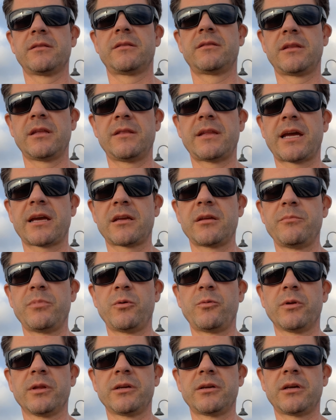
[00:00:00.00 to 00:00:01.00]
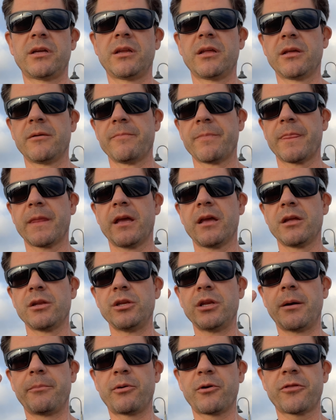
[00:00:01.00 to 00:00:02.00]
then that can be really good.
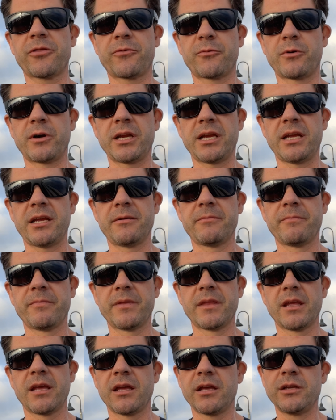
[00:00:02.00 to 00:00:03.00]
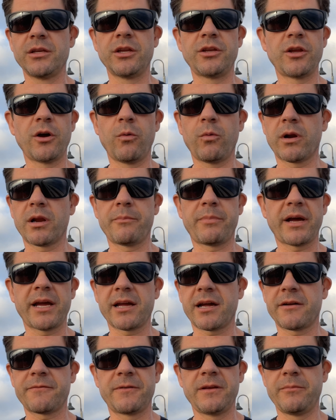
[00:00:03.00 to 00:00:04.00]
Number 3, you don't want to
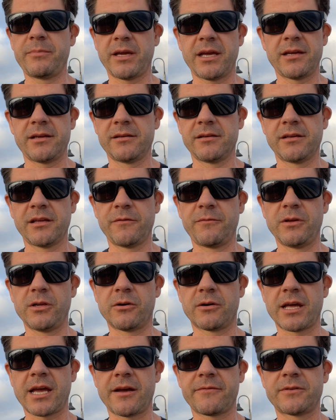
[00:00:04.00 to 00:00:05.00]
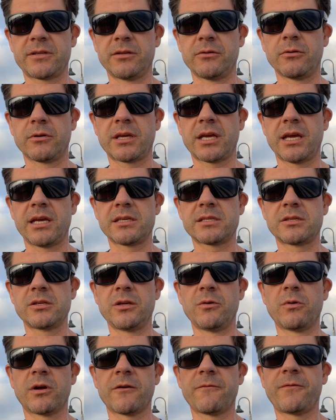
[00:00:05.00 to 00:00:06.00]
buy off eBay if you don't have to, okay? So
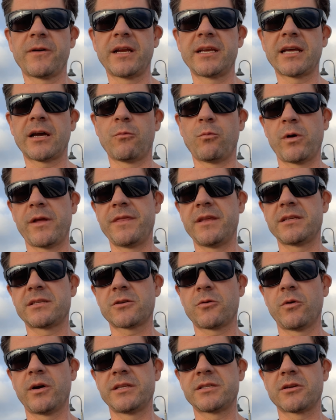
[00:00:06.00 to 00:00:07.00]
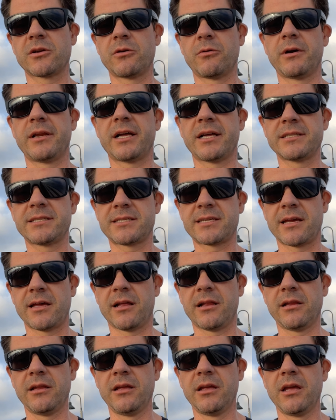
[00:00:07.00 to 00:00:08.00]
you want to find out when these coins are going on
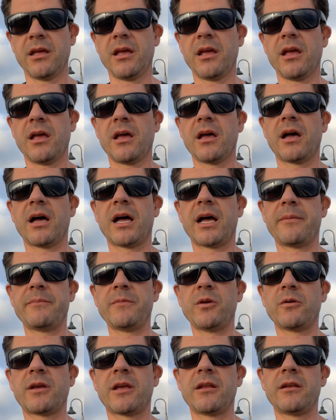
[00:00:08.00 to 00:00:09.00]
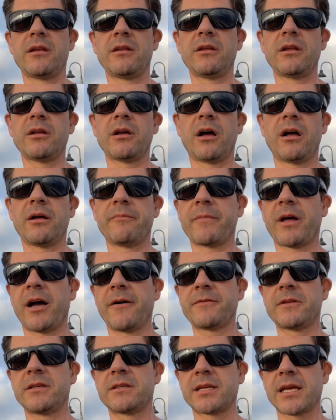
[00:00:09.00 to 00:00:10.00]
sale. You can
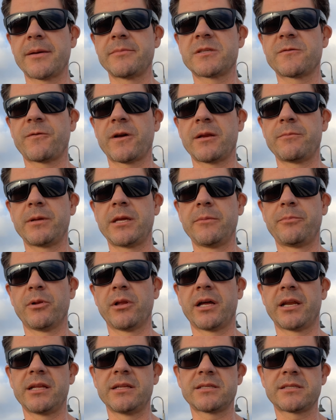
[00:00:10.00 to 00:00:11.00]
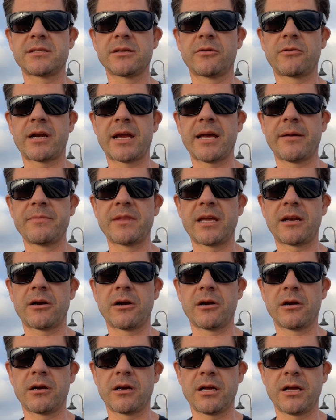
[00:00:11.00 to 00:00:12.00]
oftentimes find people on Instagram that
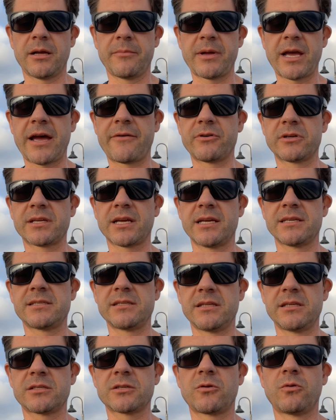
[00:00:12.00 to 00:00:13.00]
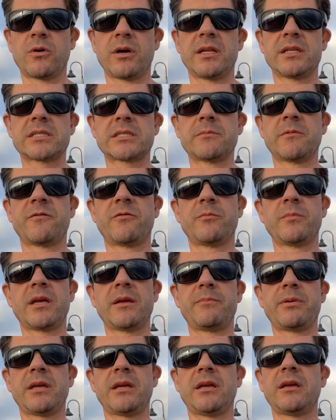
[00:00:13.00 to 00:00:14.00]
are advertising these coins. Some of them
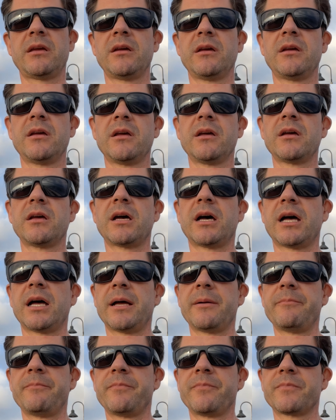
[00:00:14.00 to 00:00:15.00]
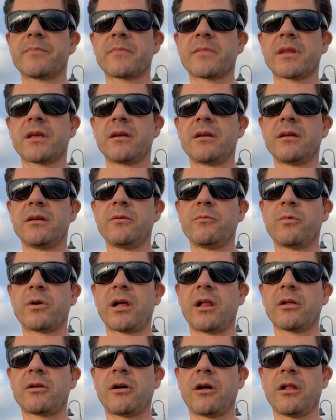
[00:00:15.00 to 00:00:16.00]
may be what
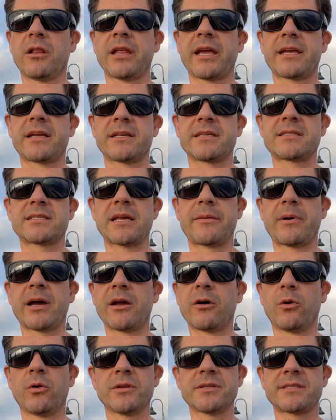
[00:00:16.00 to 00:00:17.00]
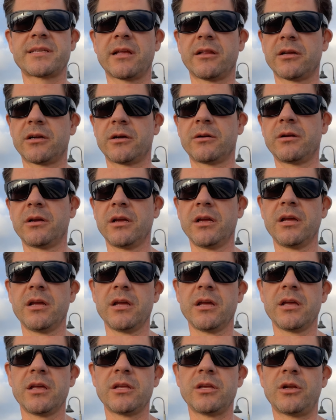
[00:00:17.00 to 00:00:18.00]
I'll call like a semi-wholesaler.
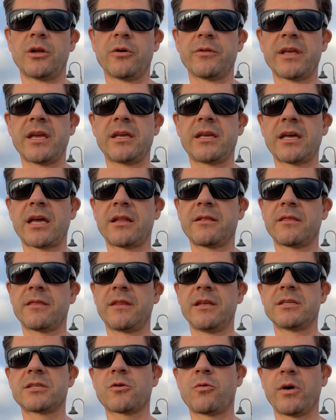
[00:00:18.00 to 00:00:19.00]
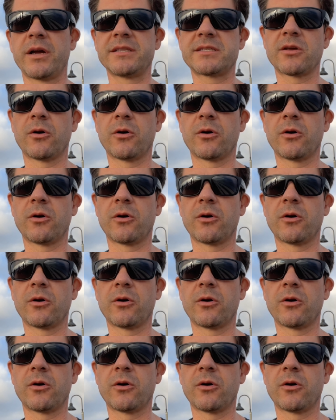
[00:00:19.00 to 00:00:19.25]
You know, they get these coins